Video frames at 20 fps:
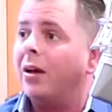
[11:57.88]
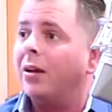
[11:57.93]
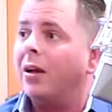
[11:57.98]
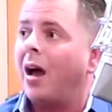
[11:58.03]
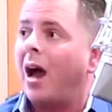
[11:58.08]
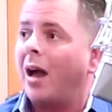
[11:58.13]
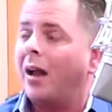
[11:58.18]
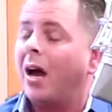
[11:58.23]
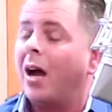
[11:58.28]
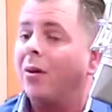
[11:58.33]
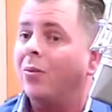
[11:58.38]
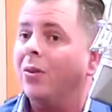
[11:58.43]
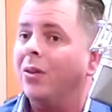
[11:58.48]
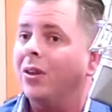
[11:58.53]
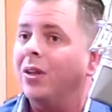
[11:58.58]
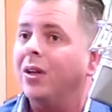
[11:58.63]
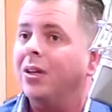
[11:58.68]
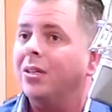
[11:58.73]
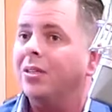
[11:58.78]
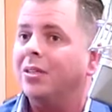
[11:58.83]
I got a
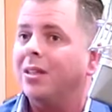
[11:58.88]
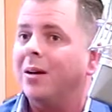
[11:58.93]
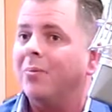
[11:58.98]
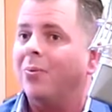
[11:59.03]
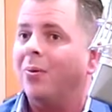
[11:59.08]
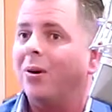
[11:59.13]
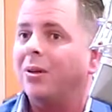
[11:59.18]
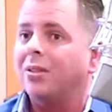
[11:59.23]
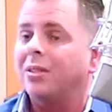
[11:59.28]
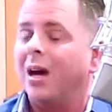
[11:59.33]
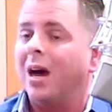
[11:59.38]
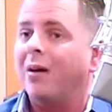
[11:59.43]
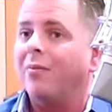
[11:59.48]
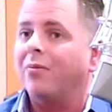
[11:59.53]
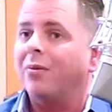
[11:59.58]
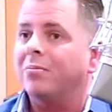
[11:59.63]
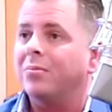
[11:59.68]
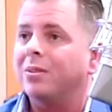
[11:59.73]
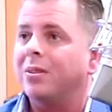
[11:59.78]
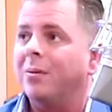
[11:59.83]
really good tip one time
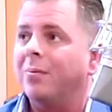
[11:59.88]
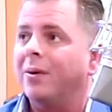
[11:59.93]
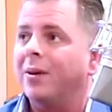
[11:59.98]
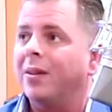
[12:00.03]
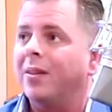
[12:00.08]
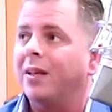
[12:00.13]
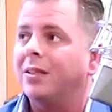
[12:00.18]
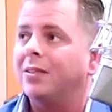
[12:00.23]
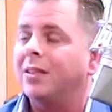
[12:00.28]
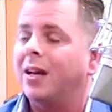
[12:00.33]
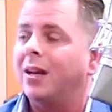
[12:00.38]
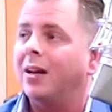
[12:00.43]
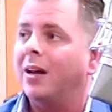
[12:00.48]
from somebody. They said,